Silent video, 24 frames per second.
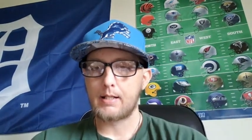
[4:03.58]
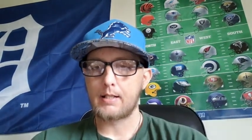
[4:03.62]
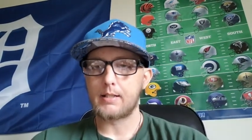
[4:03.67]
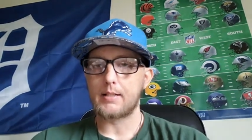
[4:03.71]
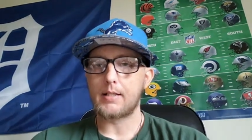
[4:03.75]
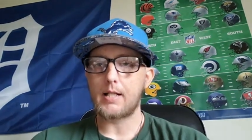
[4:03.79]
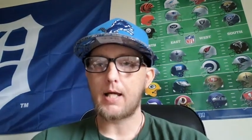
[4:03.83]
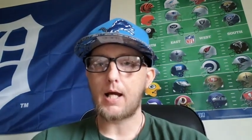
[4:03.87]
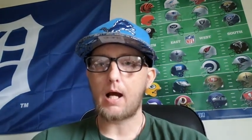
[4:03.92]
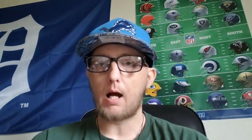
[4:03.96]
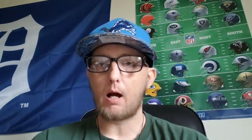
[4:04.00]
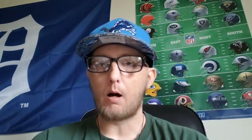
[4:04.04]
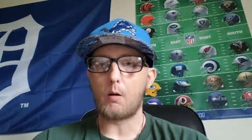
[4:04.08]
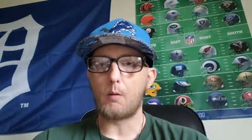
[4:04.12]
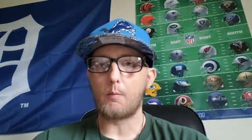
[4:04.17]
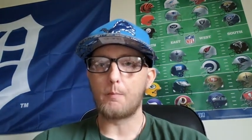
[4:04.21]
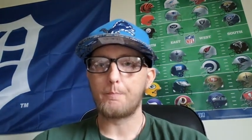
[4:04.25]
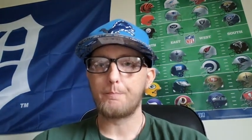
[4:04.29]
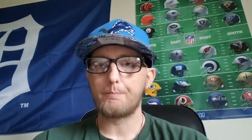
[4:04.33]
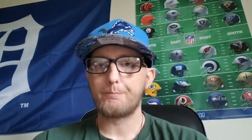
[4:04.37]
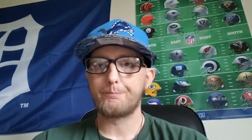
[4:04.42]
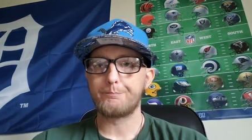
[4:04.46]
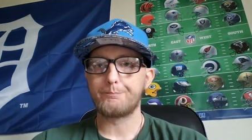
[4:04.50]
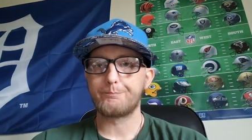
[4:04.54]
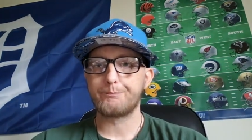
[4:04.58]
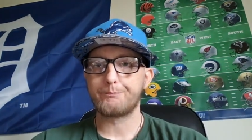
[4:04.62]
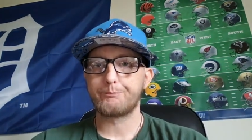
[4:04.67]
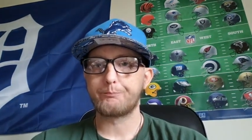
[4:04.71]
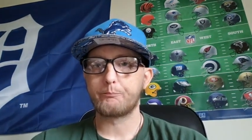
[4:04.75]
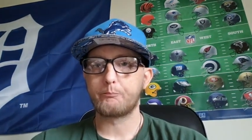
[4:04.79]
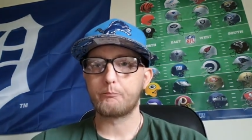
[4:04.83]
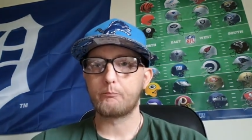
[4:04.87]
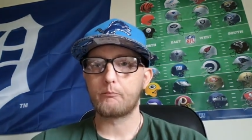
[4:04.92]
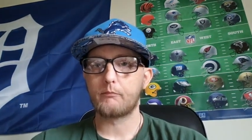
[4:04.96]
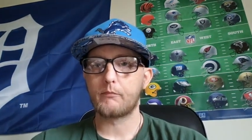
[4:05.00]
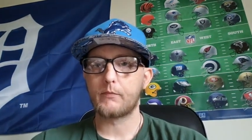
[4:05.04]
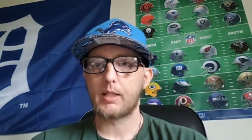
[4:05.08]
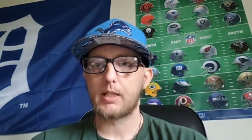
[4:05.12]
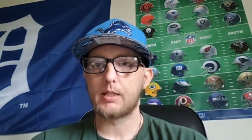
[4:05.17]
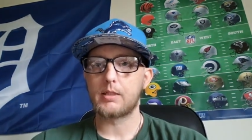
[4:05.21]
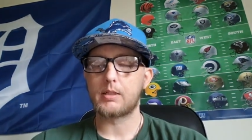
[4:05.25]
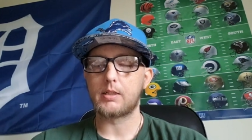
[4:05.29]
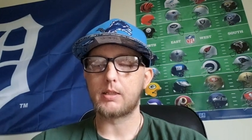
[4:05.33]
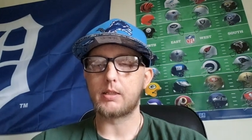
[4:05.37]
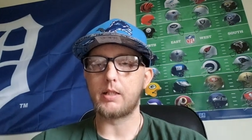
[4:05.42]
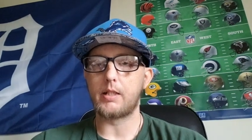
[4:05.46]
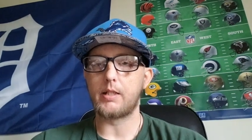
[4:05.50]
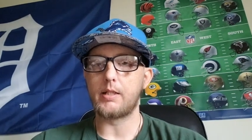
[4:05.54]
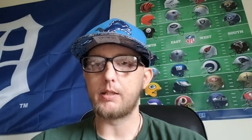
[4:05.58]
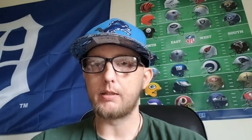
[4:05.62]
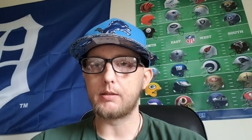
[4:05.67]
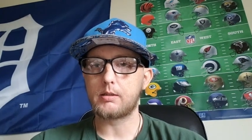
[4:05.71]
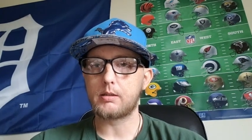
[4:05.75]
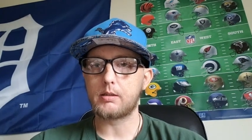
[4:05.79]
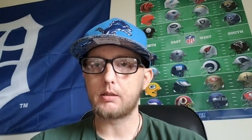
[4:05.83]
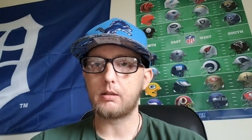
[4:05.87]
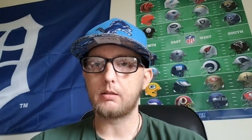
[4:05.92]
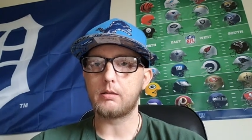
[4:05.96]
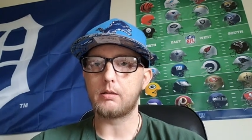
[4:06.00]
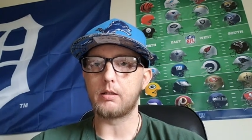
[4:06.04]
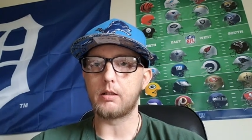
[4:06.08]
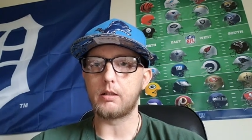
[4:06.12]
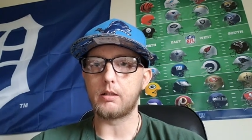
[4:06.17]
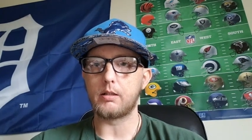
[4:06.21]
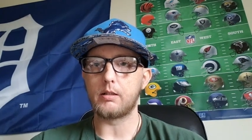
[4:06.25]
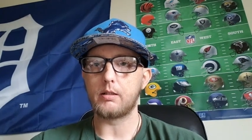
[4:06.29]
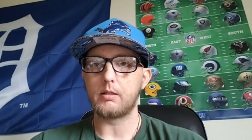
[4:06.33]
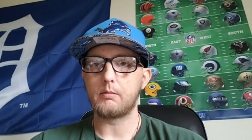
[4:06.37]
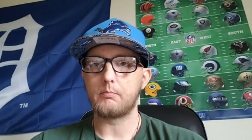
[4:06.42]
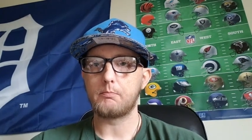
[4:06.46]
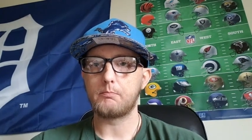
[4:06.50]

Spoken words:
Now, today is Sunday,